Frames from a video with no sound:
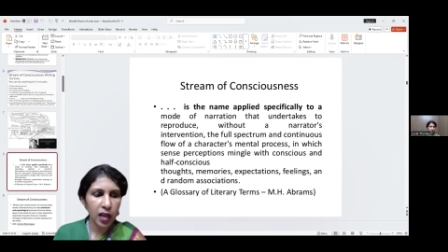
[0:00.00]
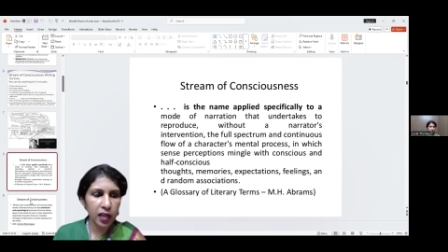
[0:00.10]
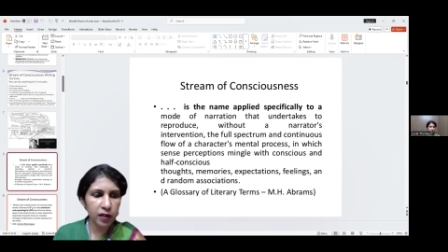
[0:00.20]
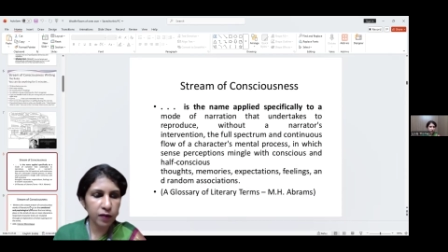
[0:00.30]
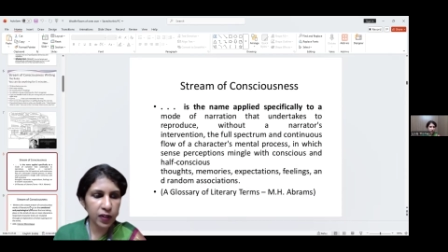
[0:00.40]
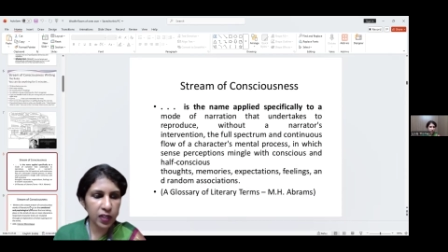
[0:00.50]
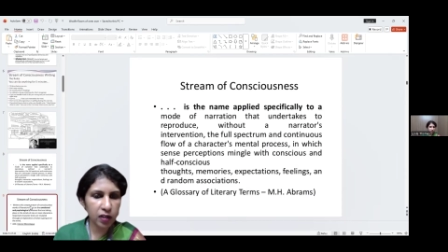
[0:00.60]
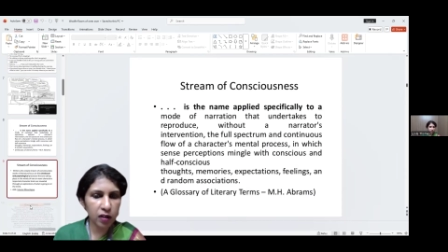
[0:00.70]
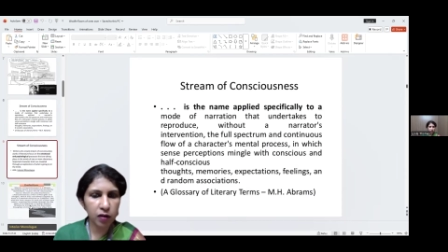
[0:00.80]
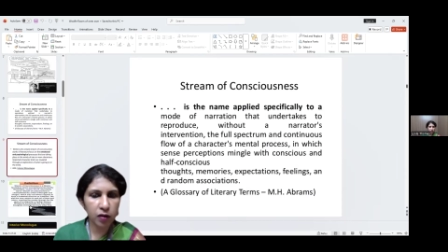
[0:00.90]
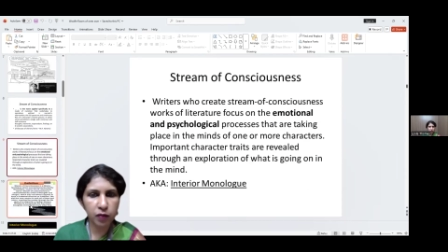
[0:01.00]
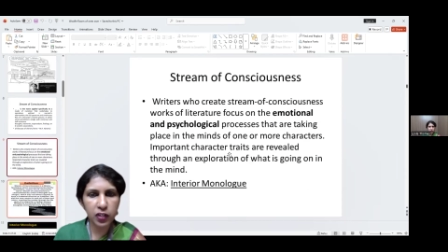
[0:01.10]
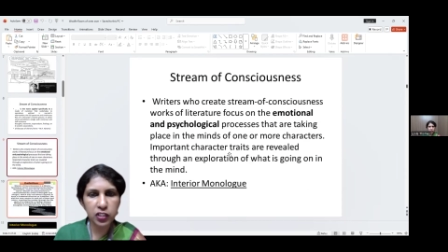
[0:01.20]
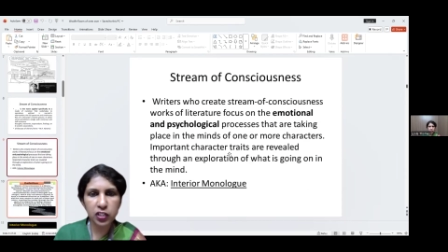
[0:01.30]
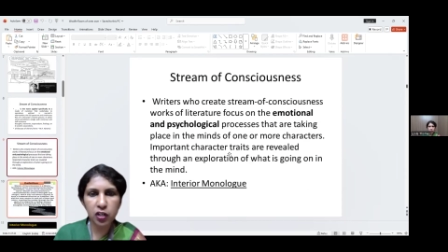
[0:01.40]
And when
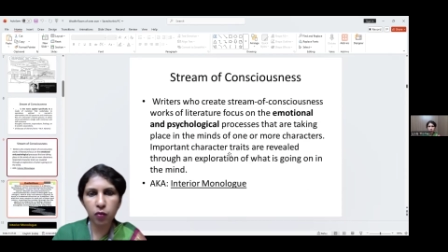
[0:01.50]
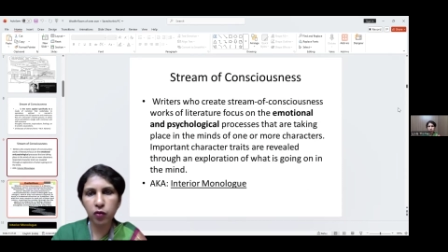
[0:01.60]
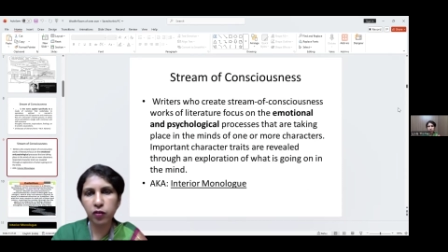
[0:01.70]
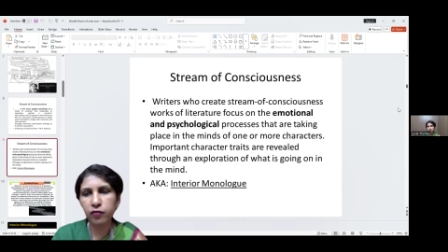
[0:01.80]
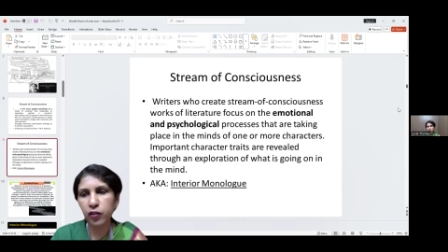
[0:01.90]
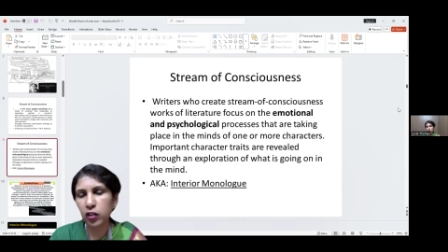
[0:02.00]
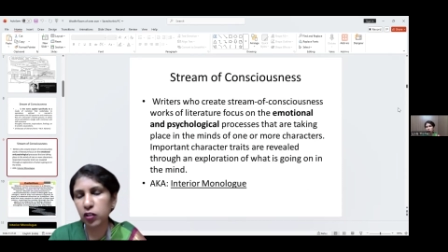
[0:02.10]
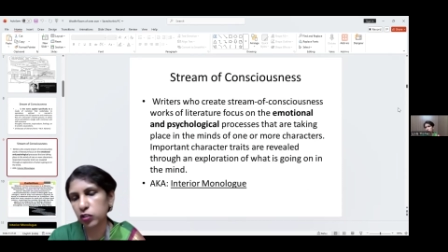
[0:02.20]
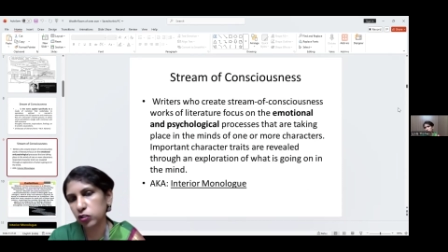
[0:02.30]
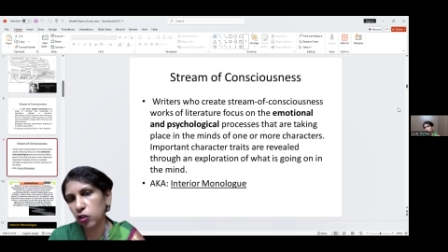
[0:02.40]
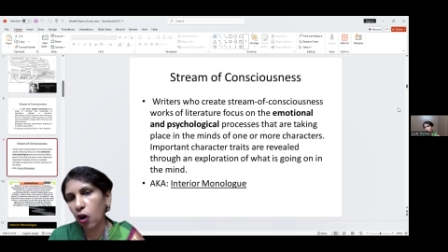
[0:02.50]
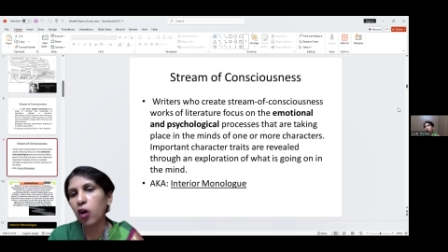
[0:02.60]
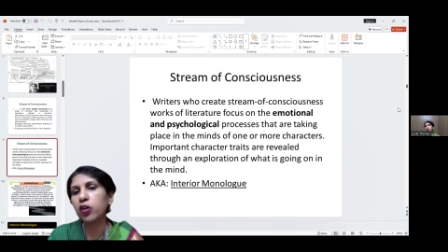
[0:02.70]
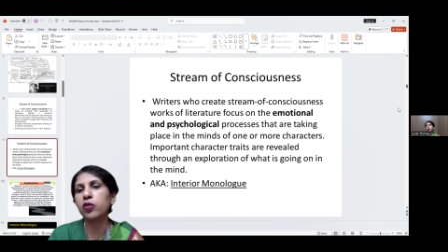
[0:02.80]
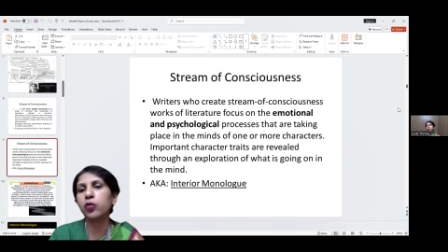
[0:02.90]
Virginia Woolf
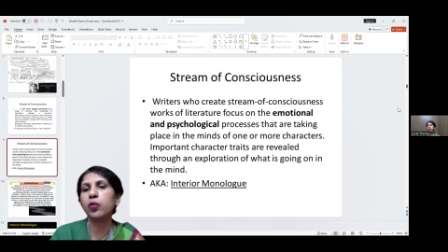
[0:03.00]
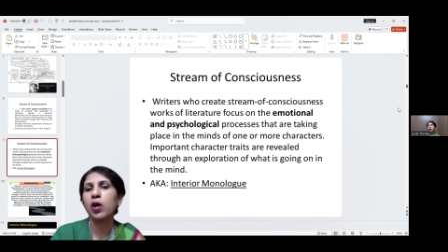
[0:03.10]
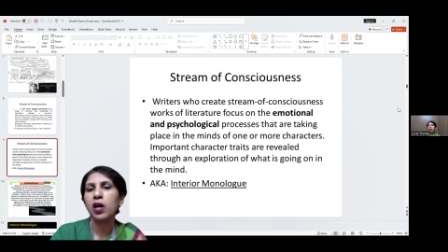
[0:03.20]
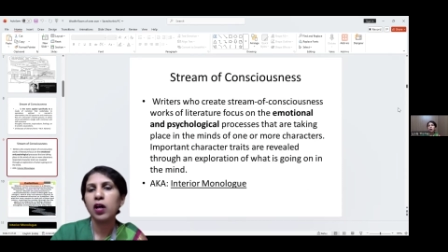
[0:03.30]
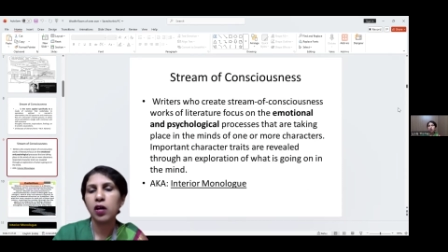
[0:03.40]
sought to